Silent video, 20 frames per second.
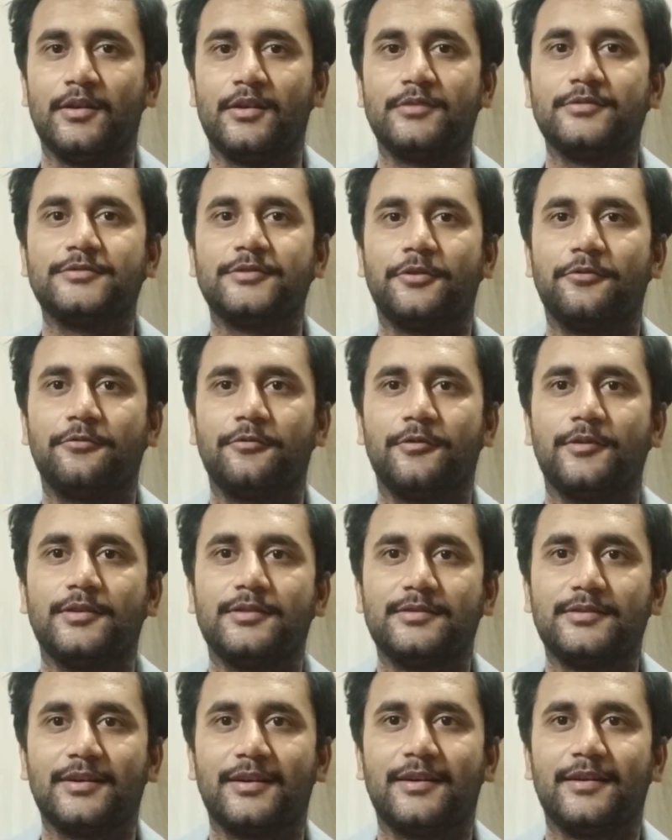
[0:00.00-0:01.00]
So who
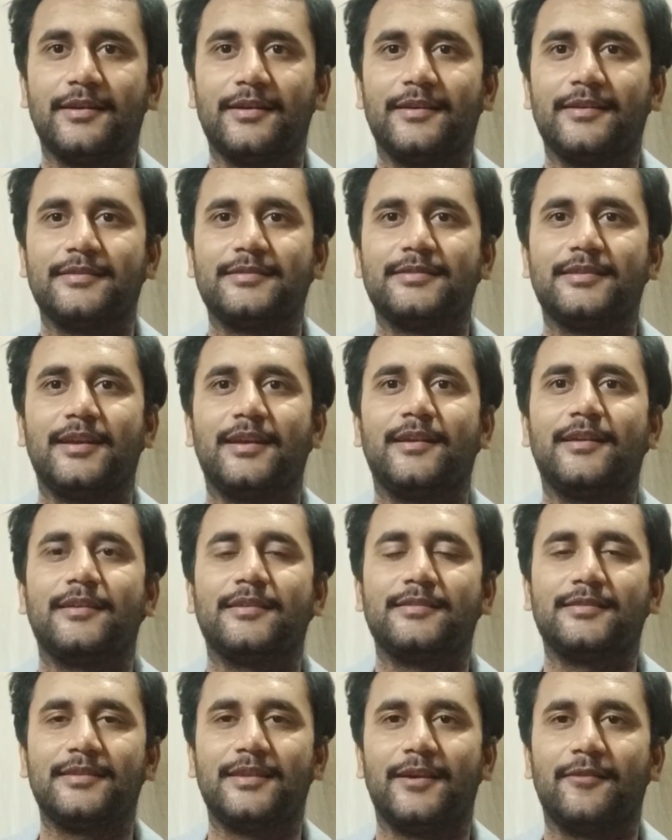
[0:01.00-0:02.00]
is the greatest
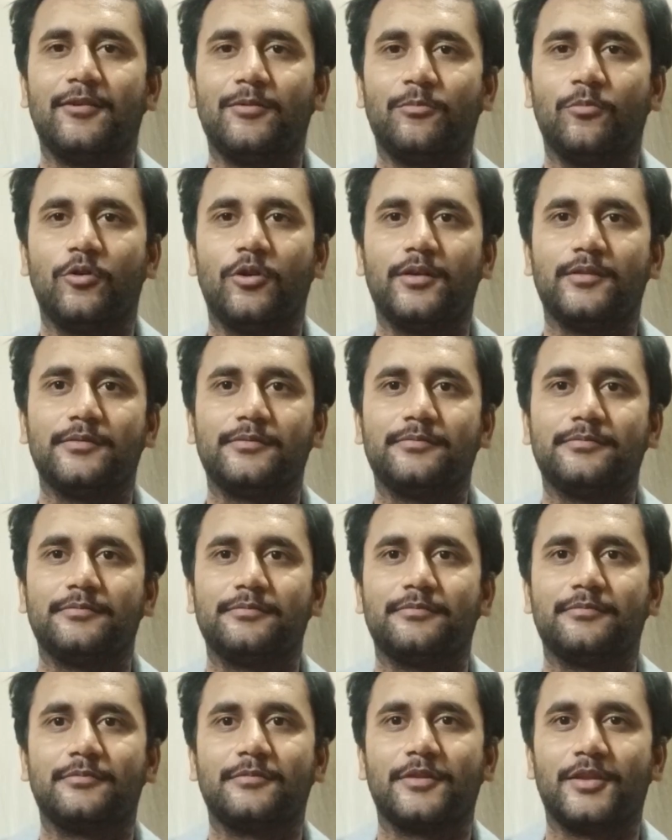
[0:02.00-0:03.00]
scientist ever born
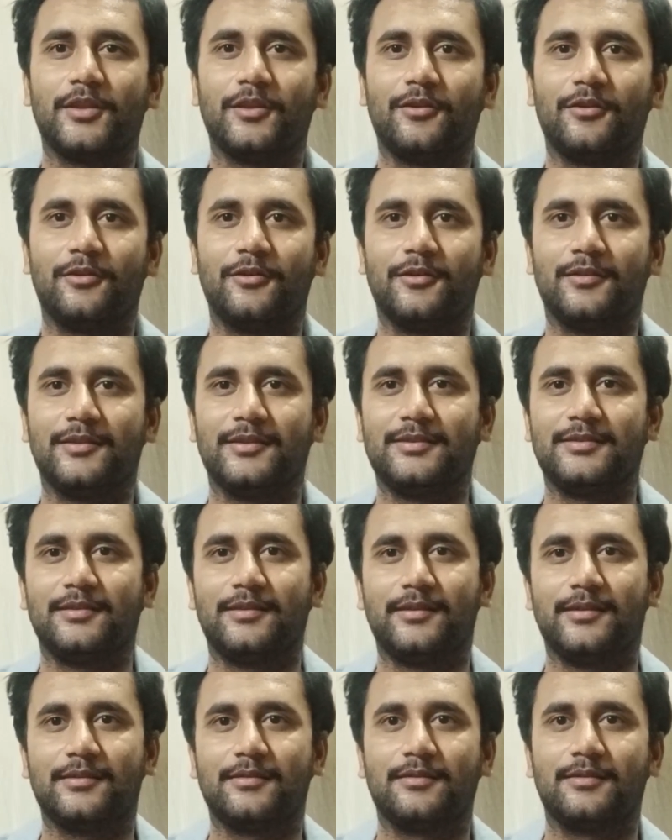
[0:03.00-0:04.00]
on this
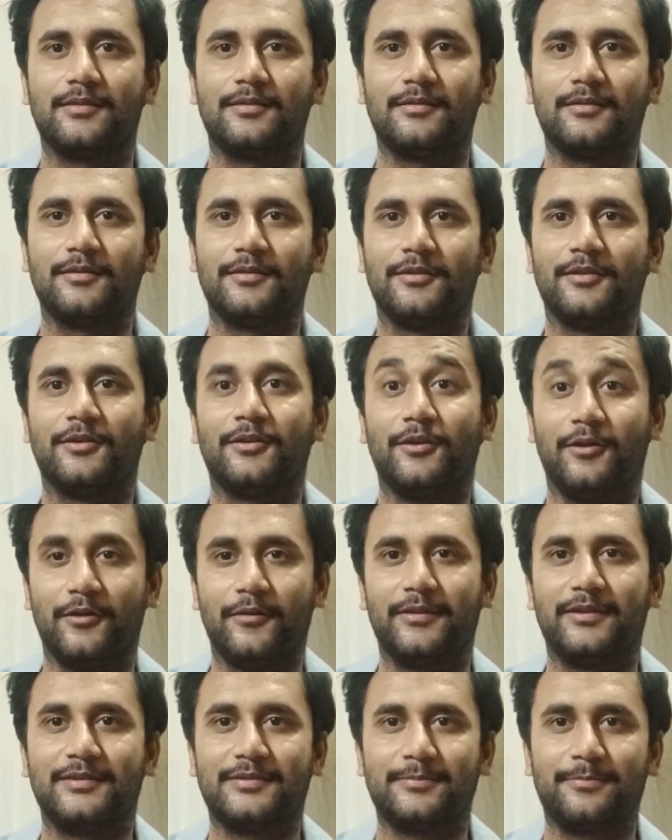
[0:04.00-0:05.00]
earth,
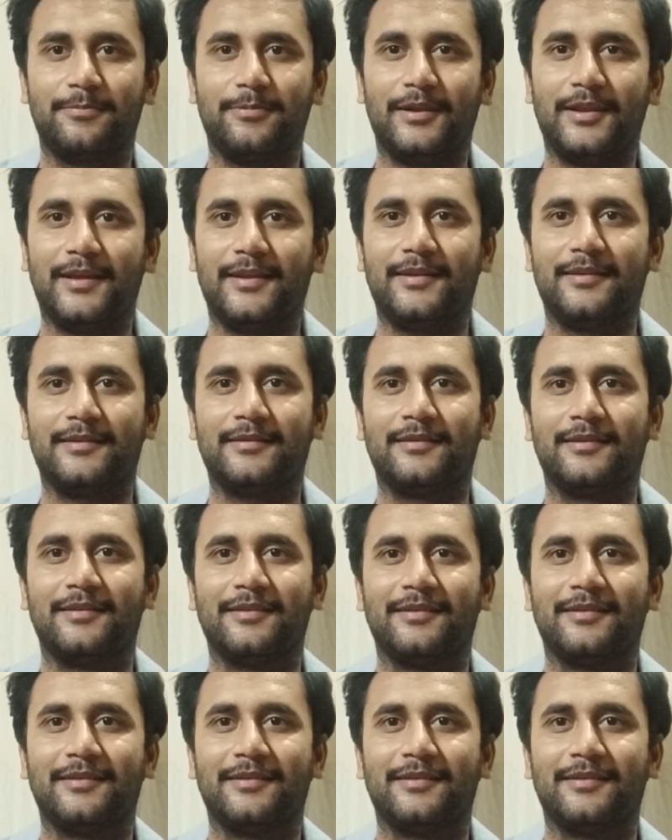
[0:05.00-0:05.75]
on this planet?